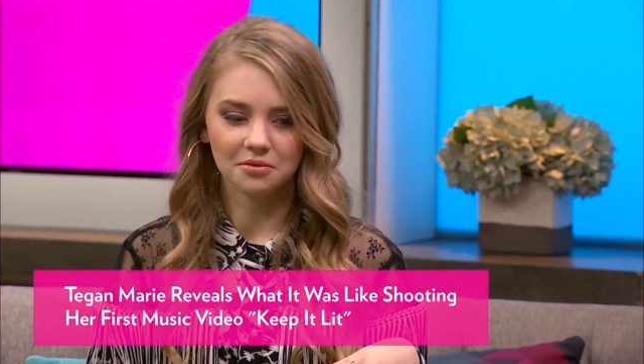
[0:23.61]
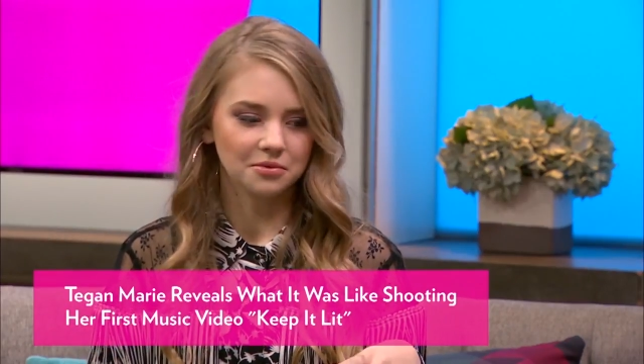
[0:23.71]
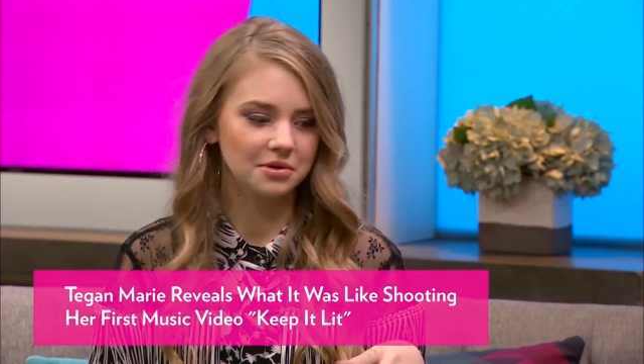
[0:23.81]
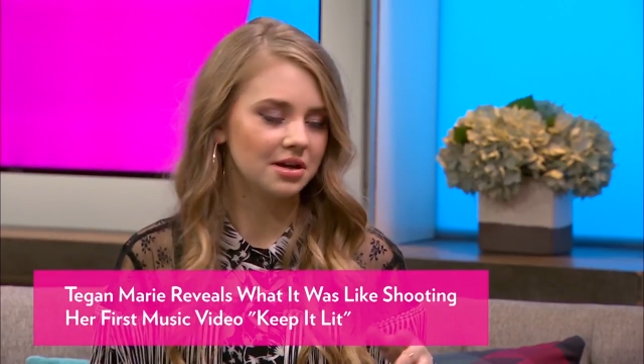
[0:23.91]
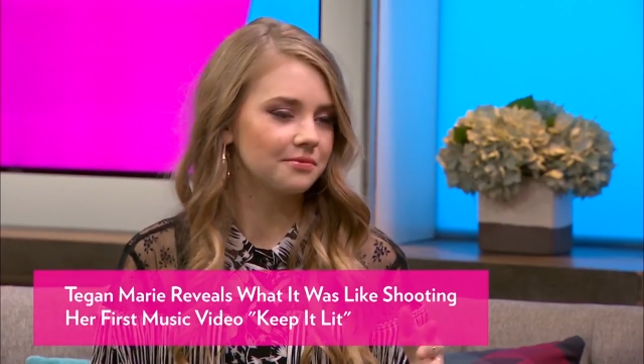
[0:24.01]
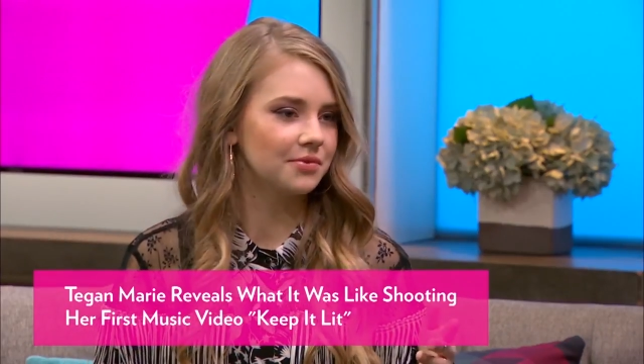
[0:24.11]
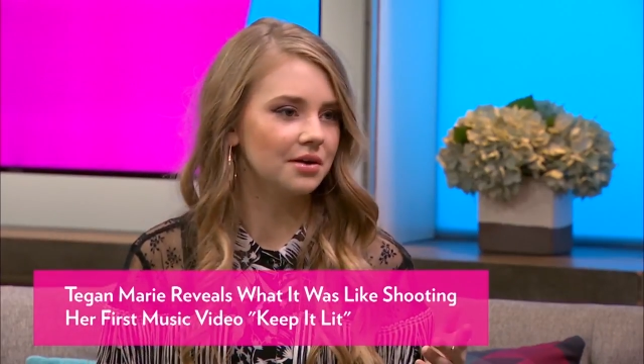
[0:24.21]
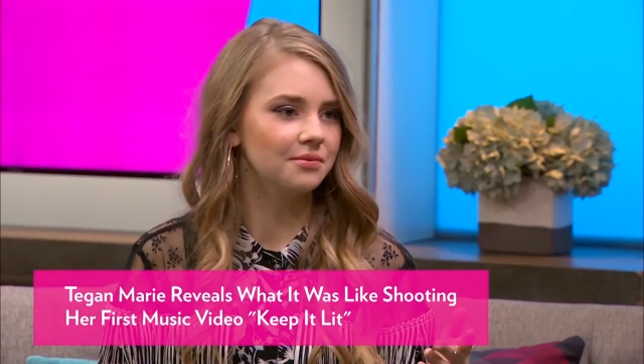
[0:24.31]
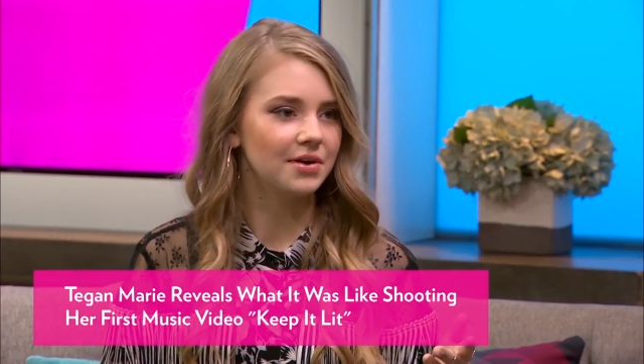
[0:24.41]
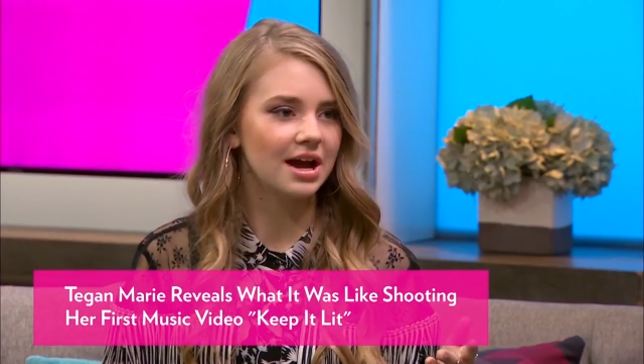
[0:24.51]
one
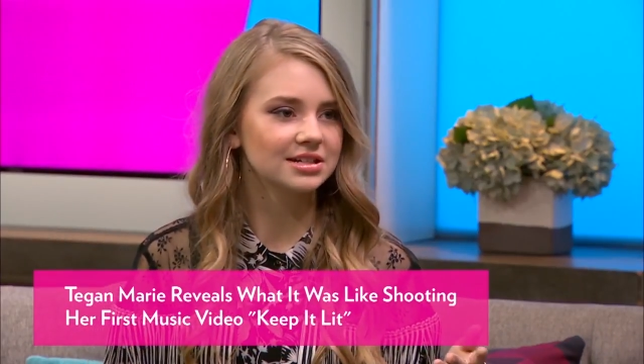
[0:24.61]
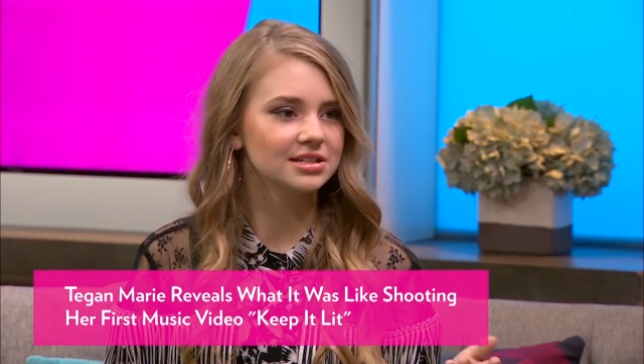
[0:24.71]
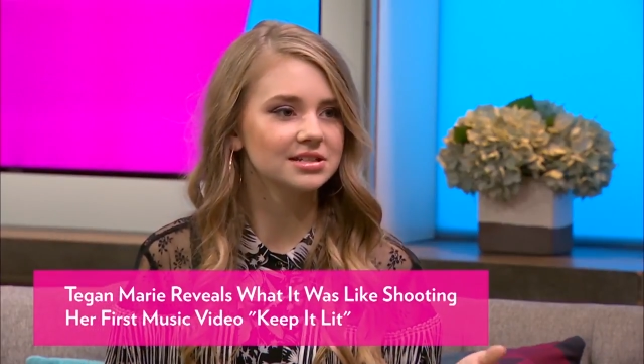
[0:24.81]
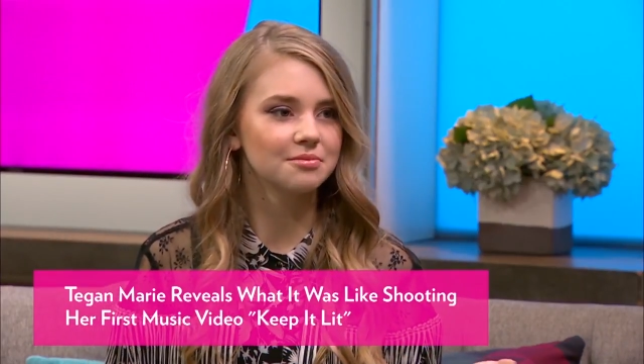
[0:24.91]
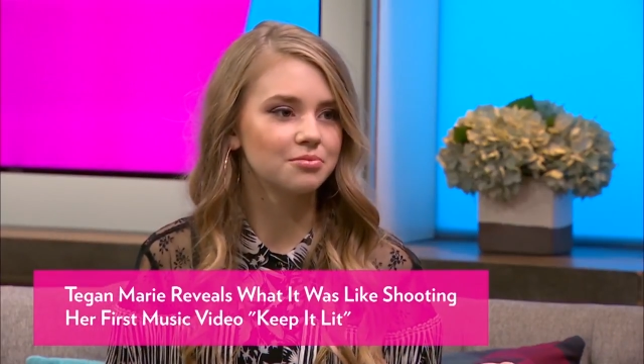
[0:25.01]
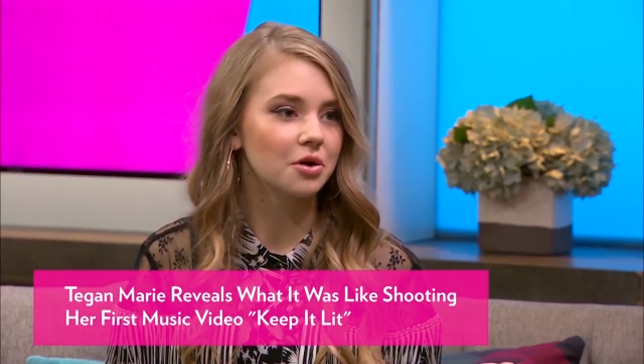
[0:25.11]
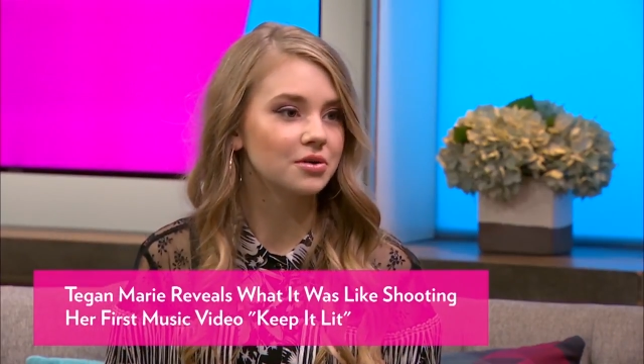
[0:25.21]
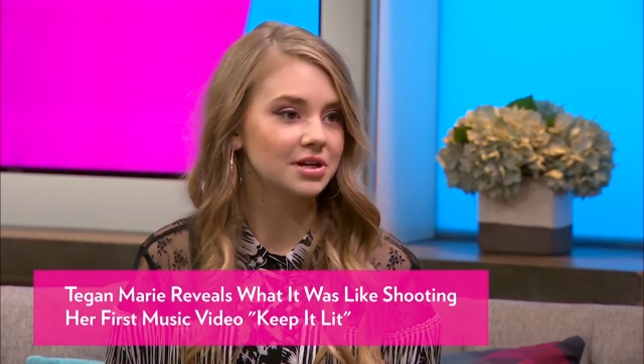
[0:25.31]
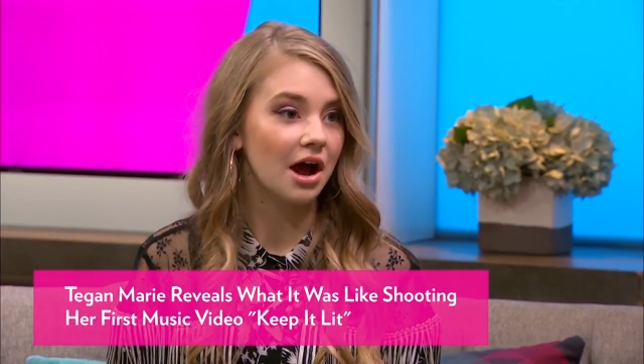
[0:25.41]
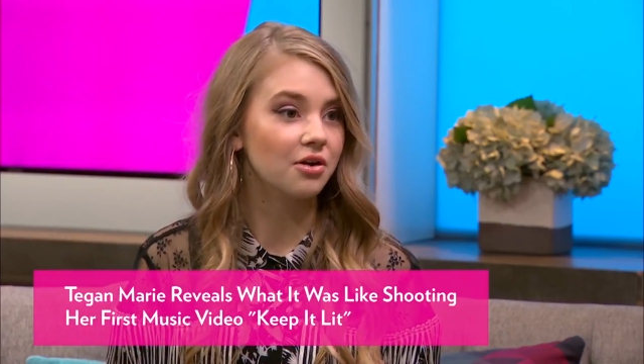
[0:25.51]
fun fact is it
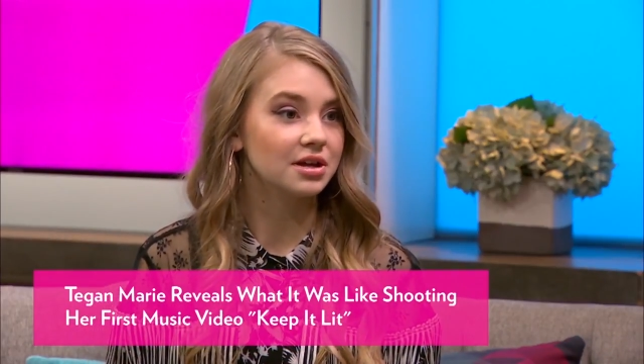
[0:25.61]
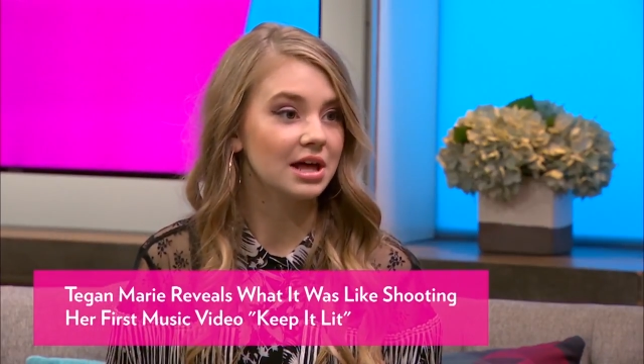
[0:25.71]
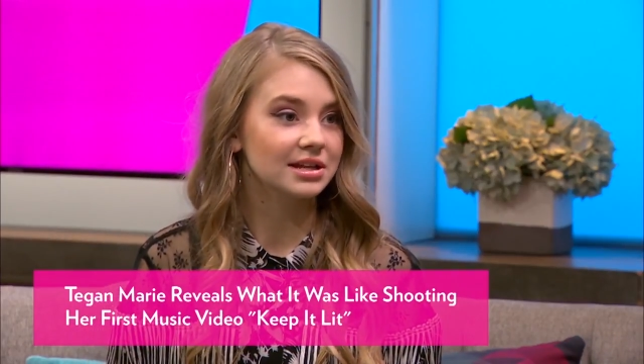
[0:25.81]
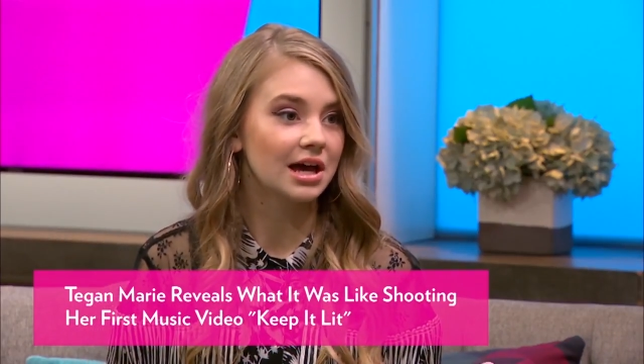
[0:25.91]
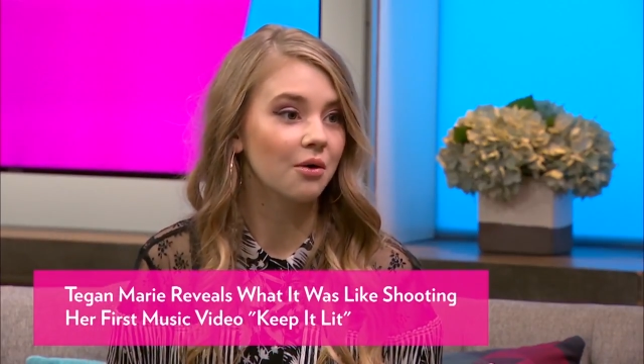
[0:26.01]
broke down. That's